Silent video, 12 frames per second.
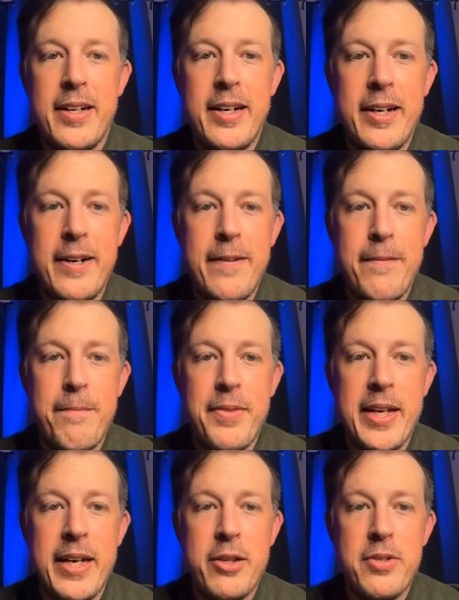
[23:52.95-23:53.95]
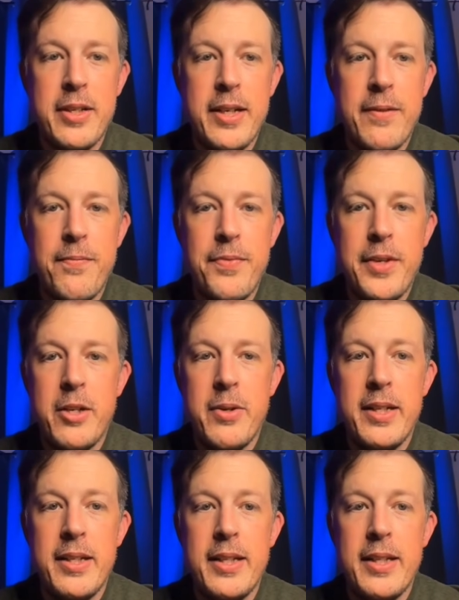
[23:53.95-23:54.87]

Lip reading: actually, you know what?